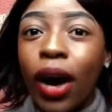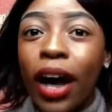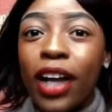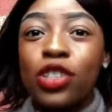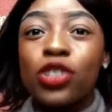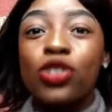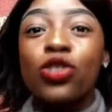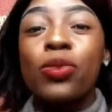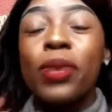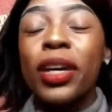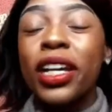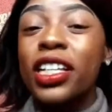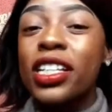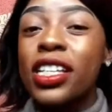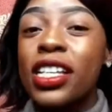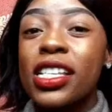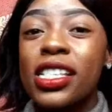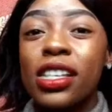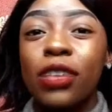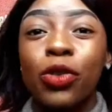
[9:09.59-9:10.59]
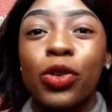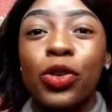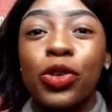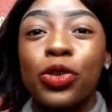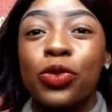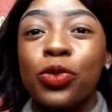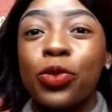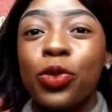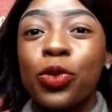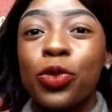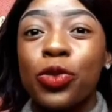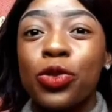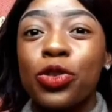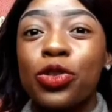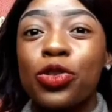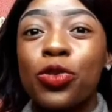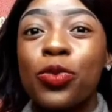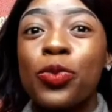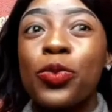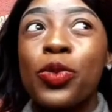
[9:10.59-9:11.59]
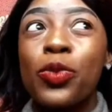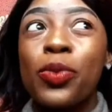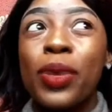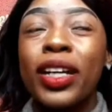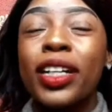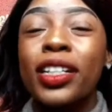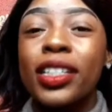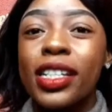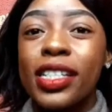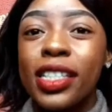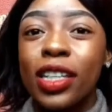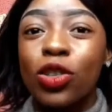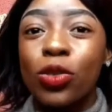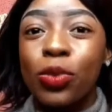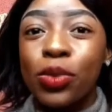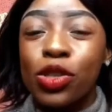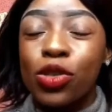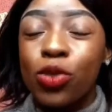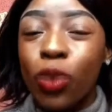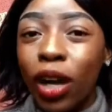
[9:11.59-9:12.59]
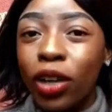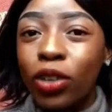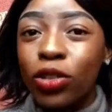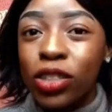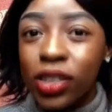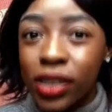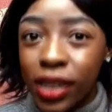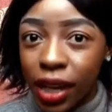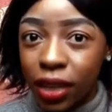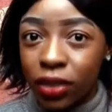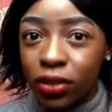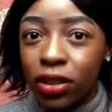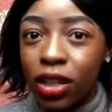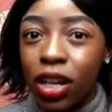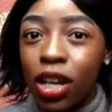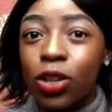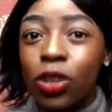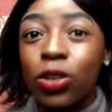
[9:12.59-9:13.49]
and it will make it easier to be swallowed down.